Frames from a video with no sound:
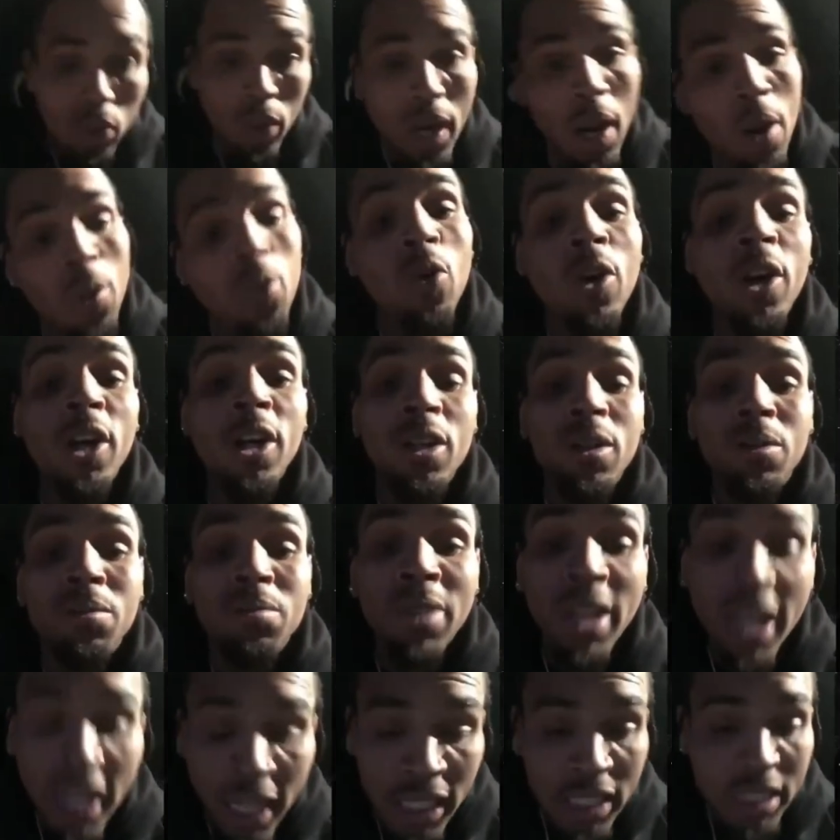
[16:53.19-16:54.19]
you are the one in
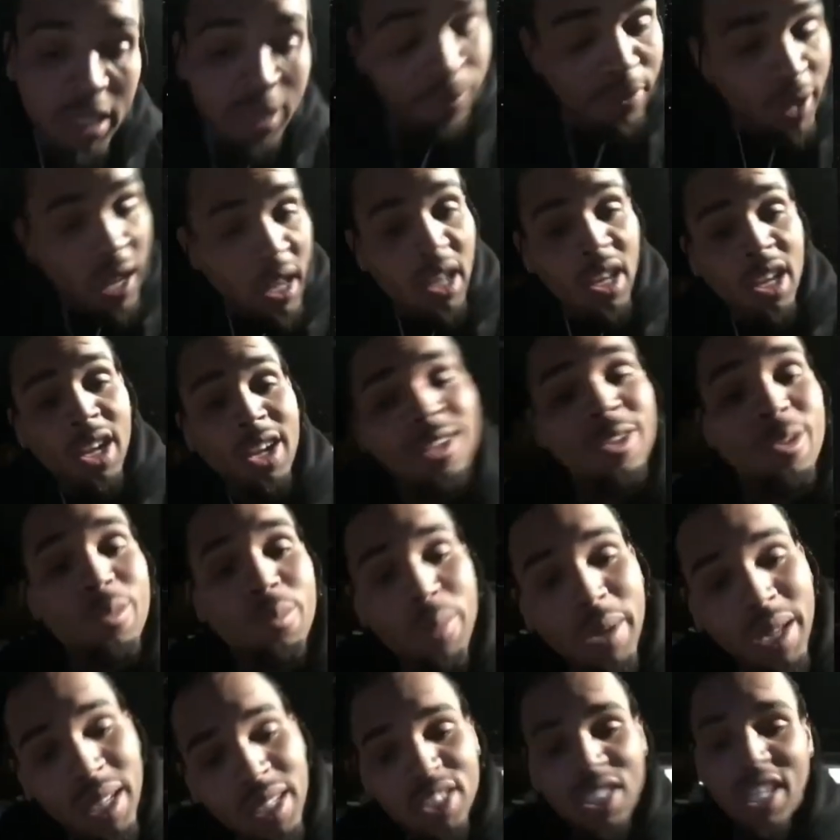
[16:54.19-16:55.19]
control without your
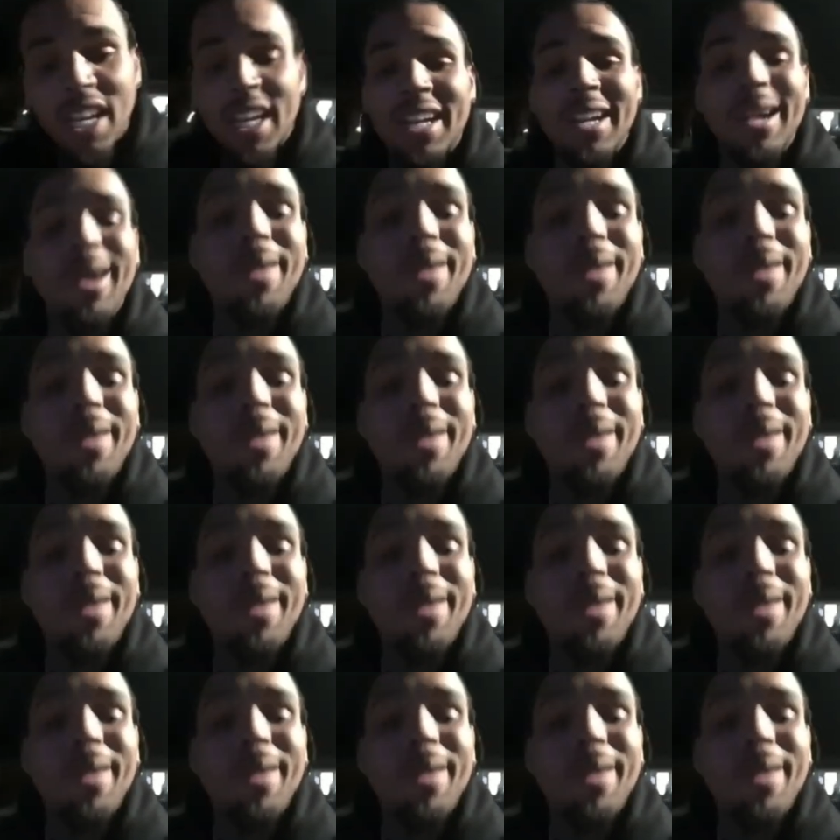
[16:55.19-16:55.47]
money